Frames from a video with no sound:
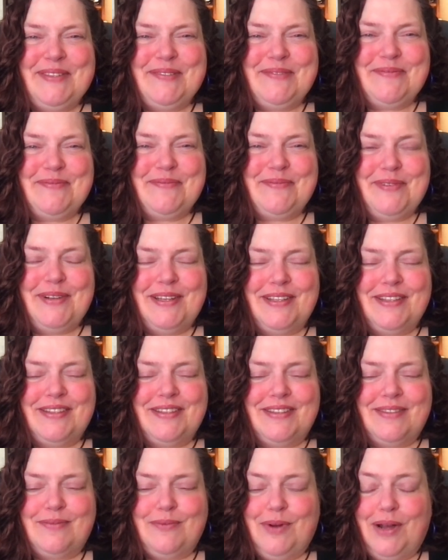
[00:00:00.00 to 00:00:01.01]
with
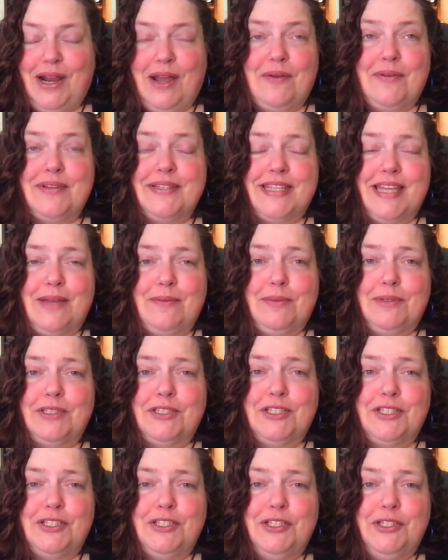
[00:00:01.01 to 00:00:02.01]
what I was able
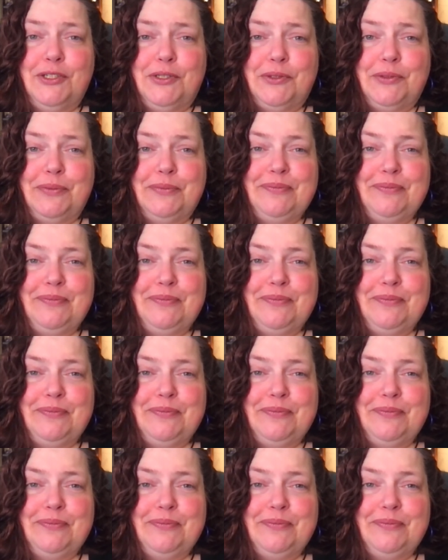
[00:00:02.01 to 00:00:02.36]
to do.